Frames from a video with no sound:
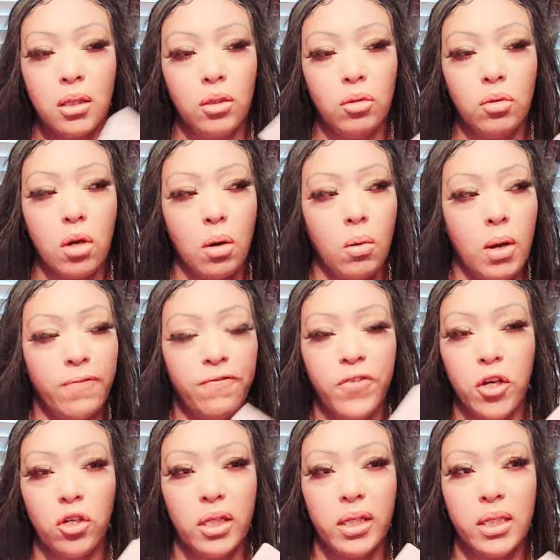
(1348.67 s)
you know,
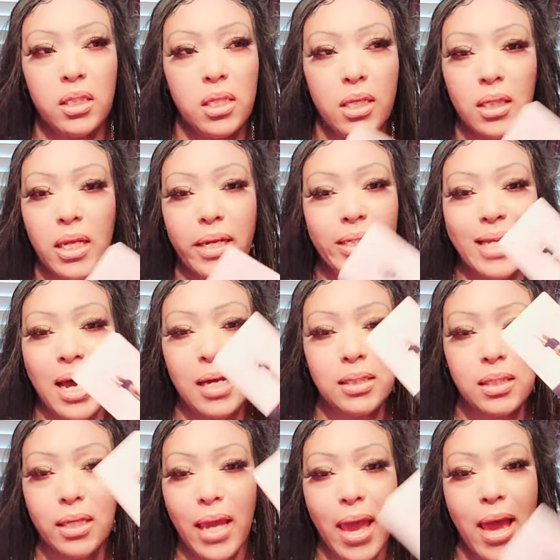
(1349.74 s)
fearless and they
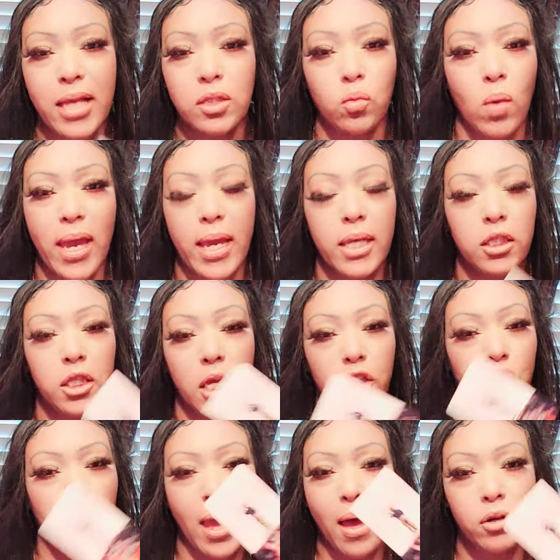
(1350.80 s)
toxic ass ways, they
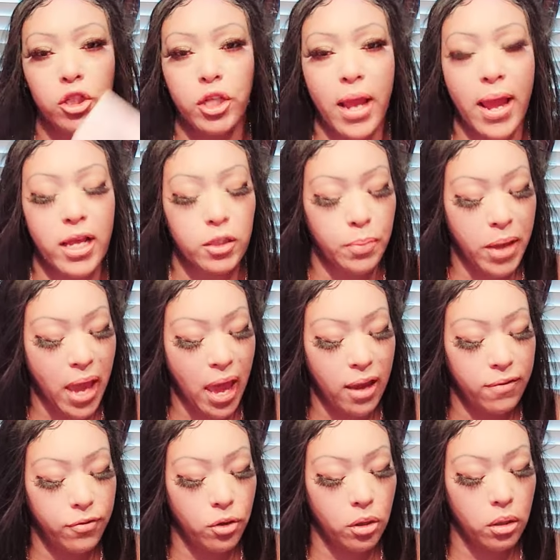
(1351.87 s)
childish ass
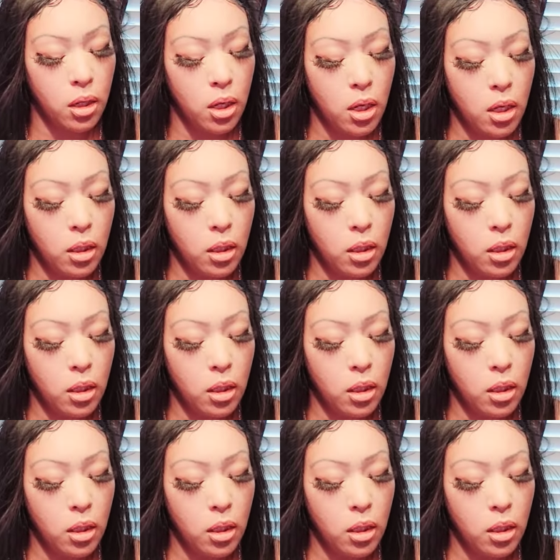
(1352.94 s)
behavior,